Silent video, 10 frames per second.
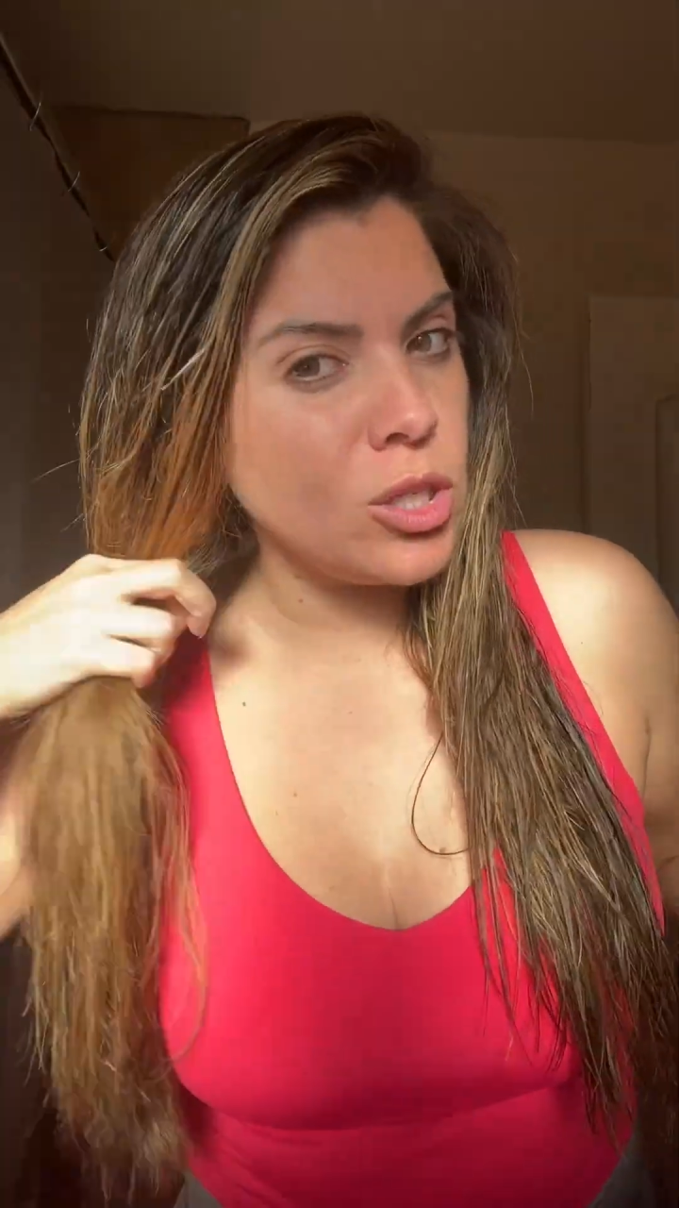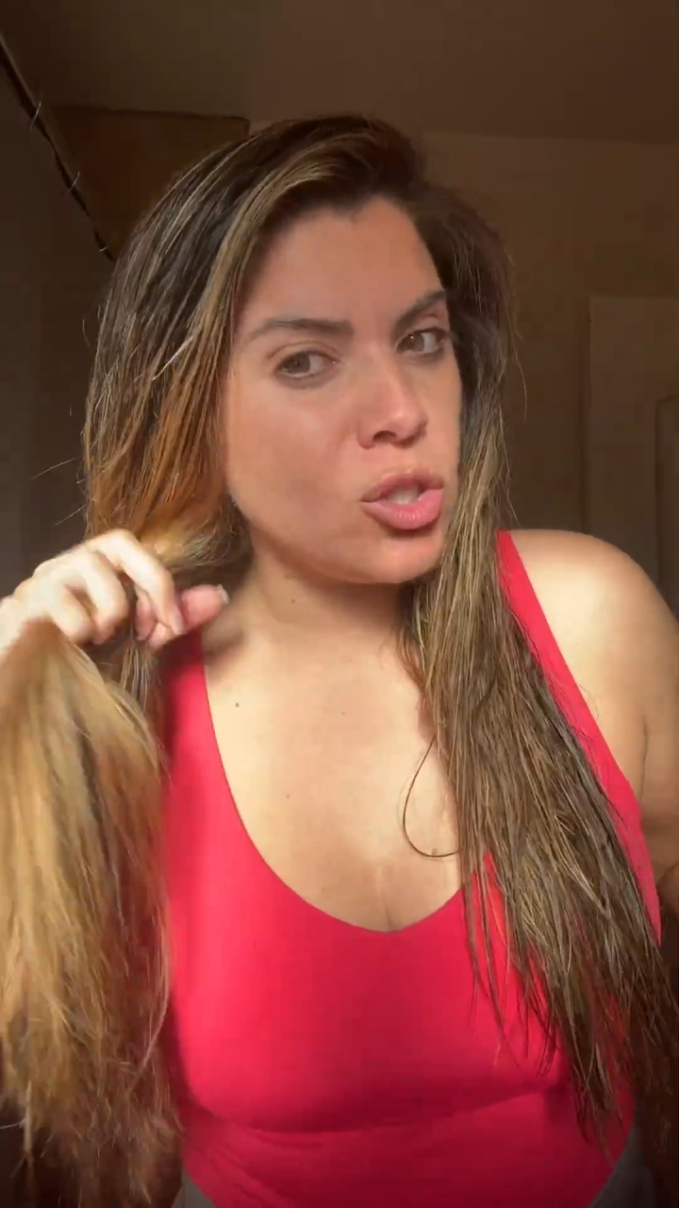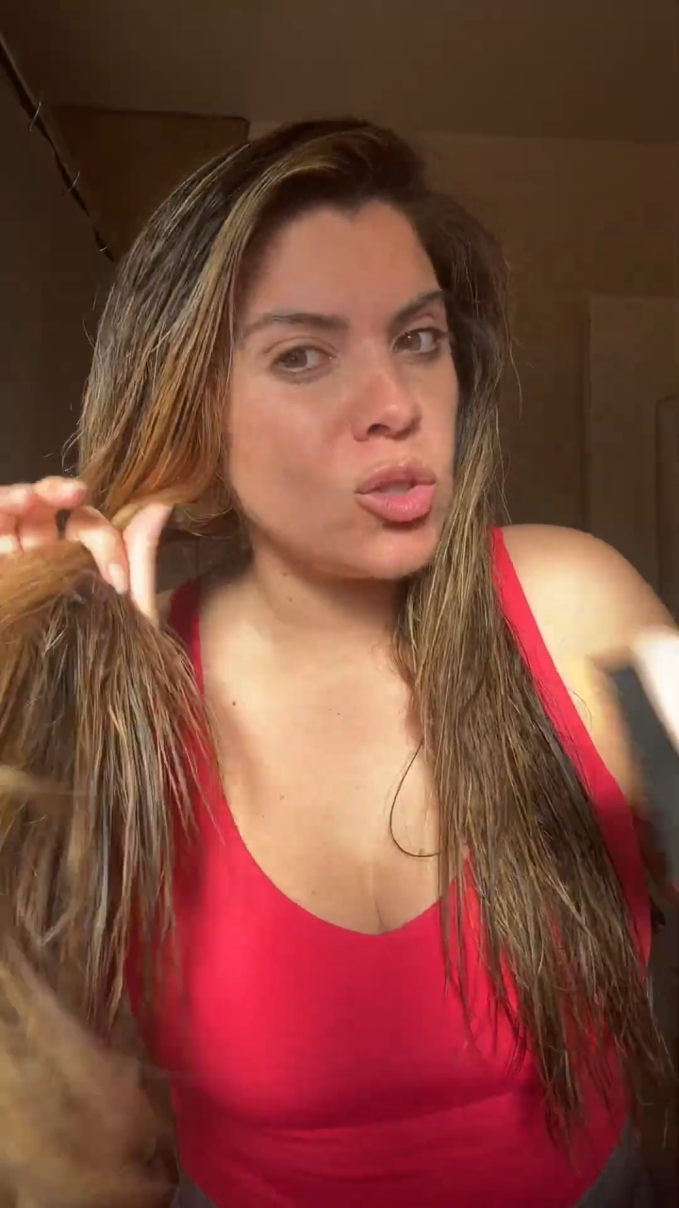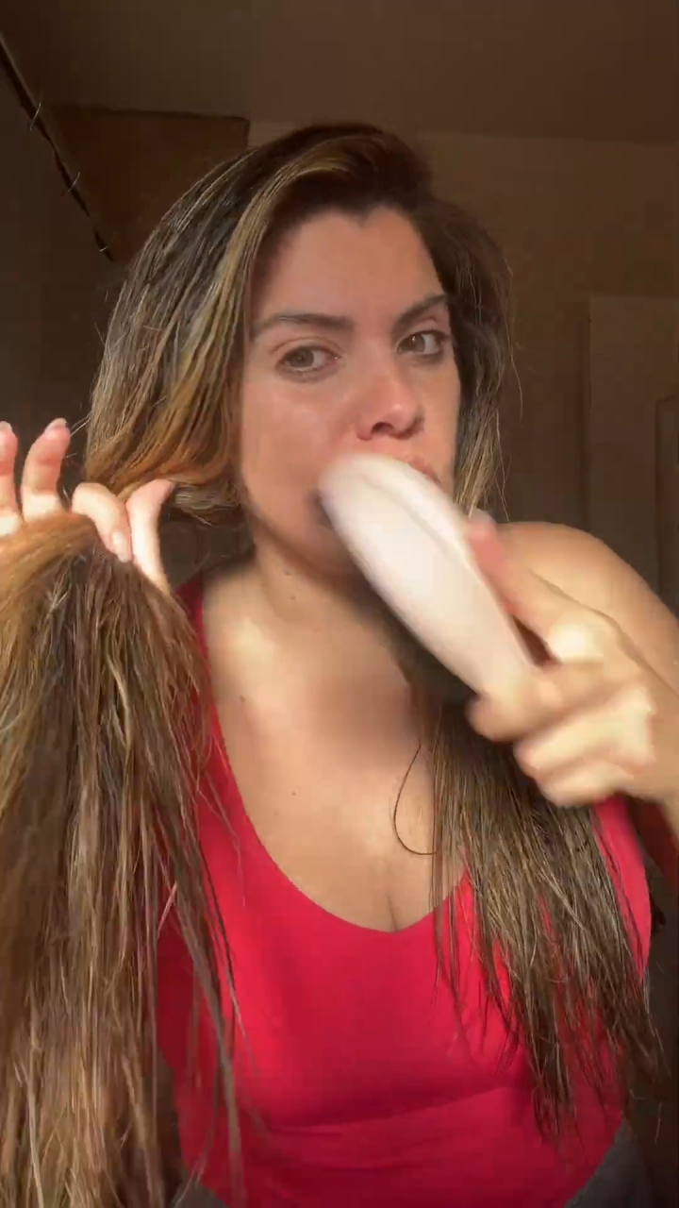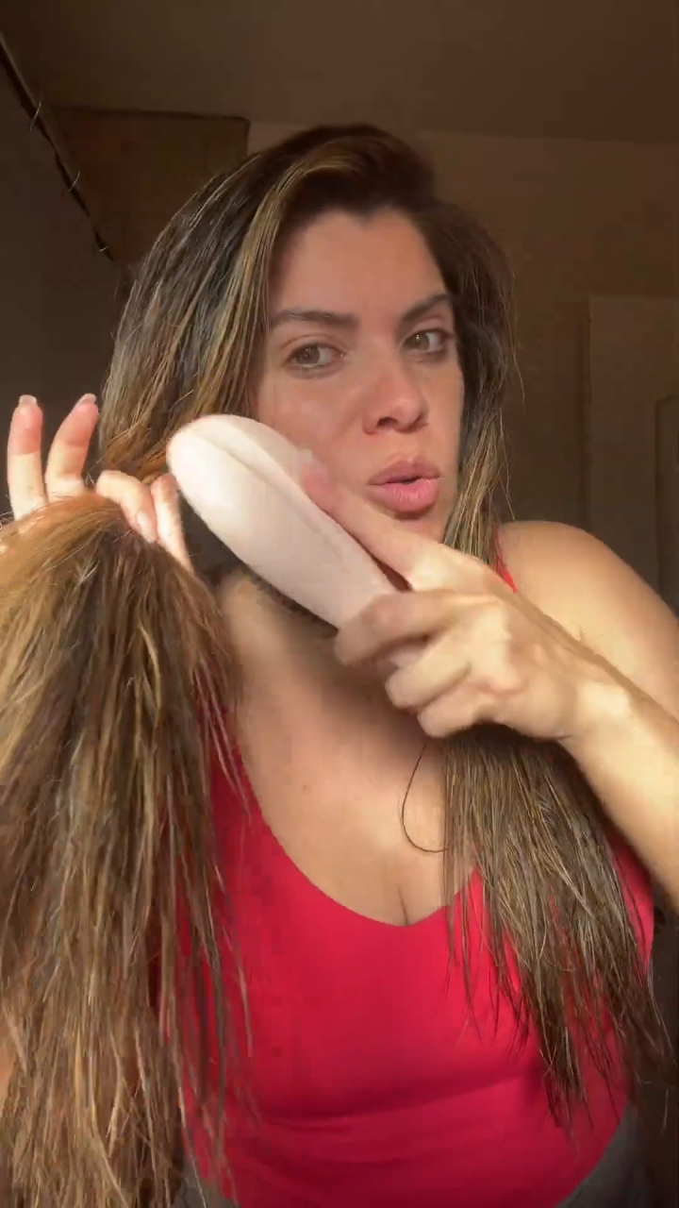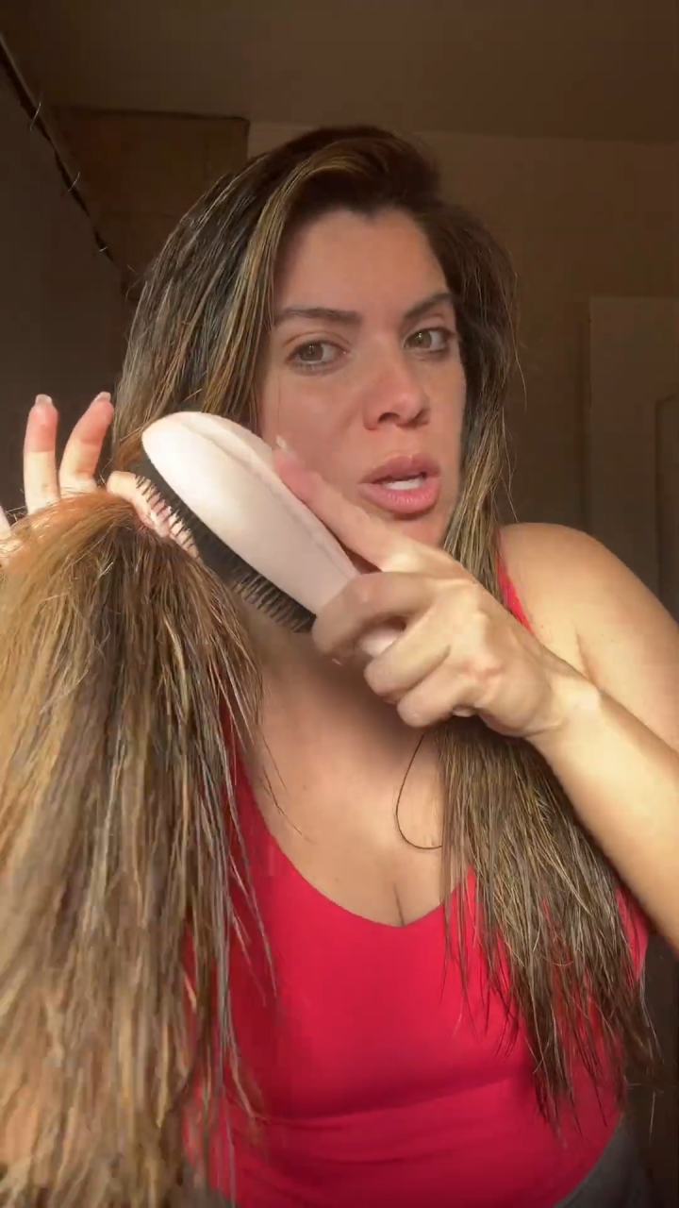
do